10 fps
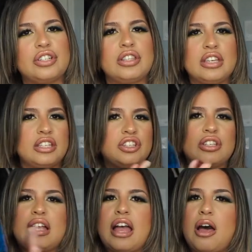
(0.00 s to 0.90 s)
This just
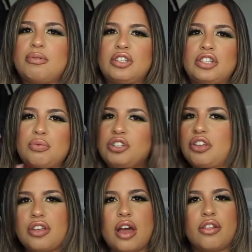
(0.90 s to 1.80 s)
kind of helps to switch
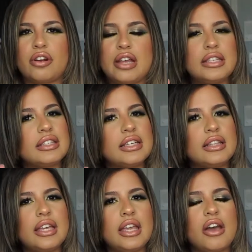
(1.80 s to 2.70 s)
out the color
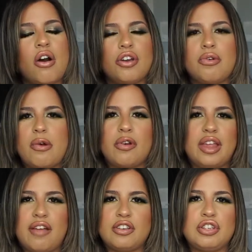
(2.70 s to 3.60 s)
instantly. All you
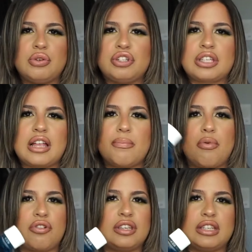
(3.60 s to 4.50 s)
really have to do is just kind of
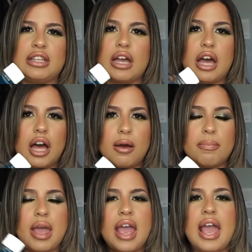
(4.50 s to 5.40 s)
pour this in a
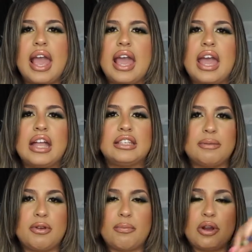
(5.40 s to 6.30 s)
cup and
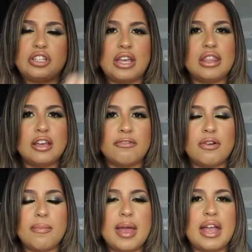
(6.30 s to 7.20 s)
dip your brush in there for
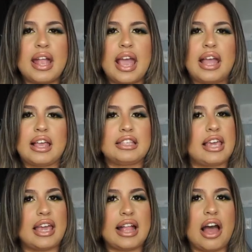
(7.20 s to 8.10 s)
a bit and
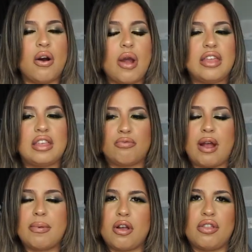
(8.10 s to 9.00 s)
take it out and then
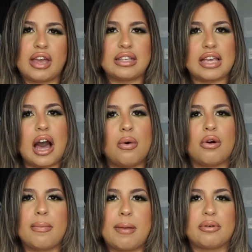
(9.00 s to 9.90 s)
rub it on like a towel
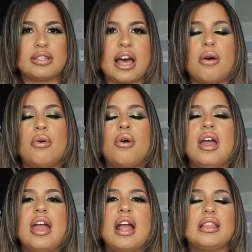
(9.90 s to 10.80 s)
or paper towel
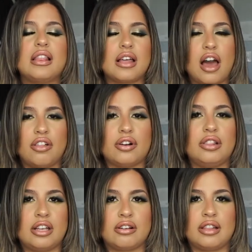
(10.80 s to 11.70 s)
and the color
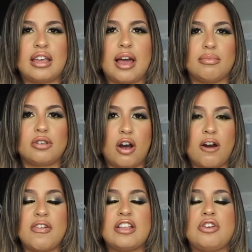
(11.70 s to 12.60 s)
literally comes
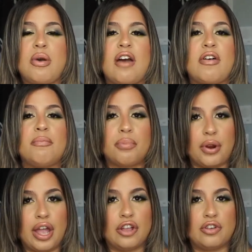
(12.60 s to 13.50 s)
off and you have a
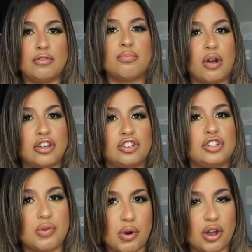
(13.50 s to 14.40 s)
brand new brush
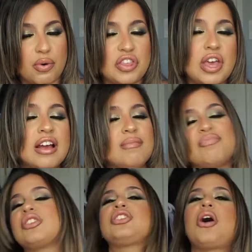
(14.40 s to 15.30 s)
work with.
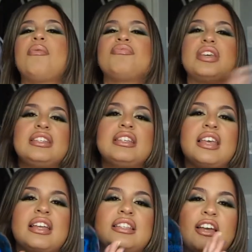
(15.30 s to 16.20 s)
So this is
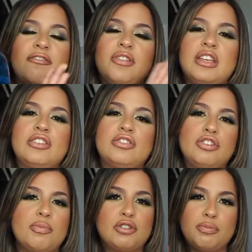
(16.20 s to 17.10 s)
like definitely
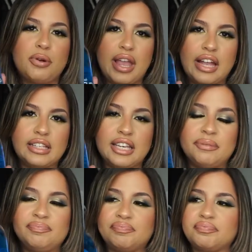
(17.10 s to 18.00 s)
super, super handy.